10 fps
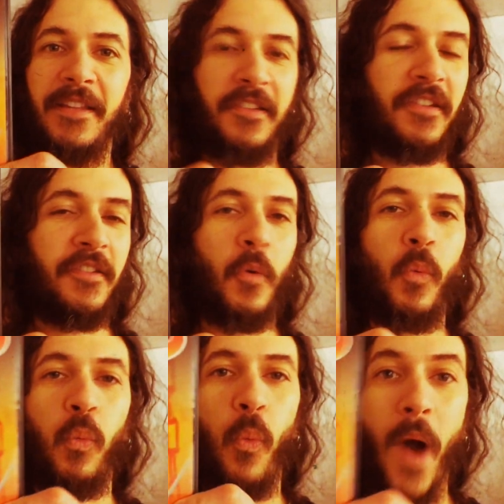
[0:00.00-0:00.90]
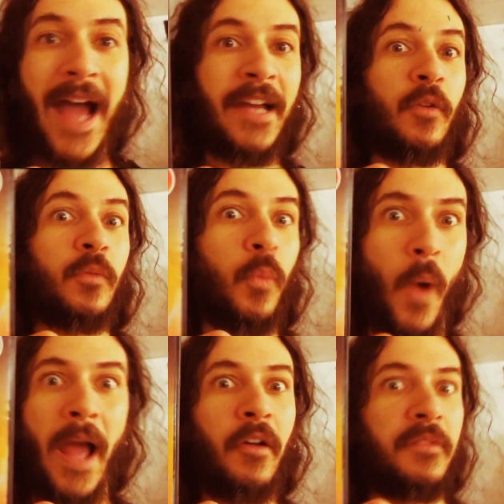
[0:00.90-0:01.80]
This is a wild,
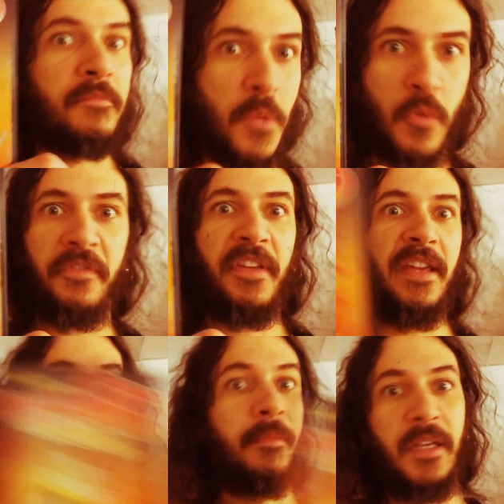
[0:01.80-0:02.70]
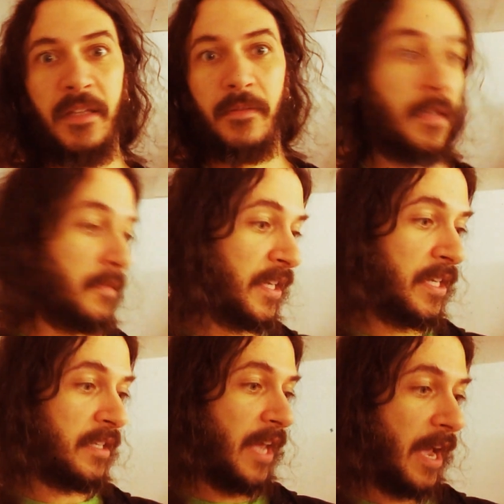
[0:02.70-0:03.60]
wild movie. I mean, the
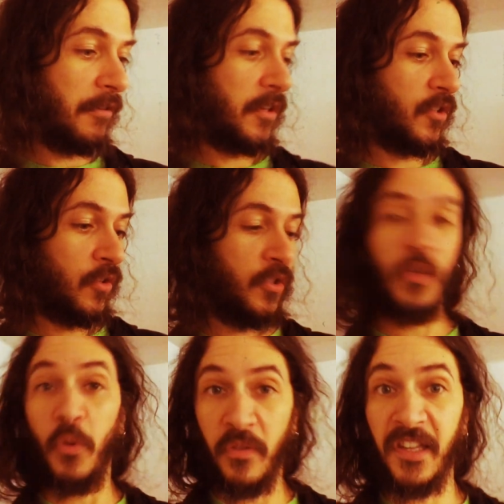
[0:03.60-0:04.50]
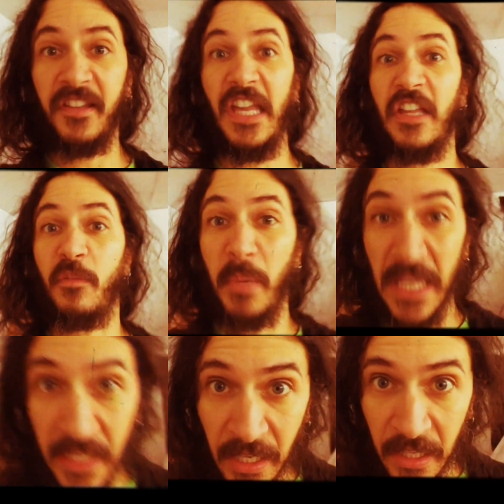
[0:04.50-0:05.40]
lead character uses his
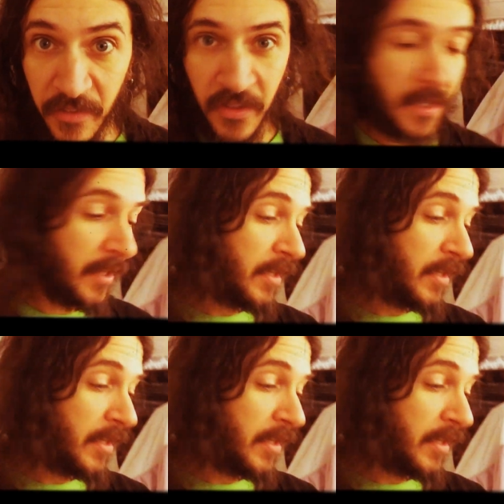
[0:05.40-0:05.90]
penis.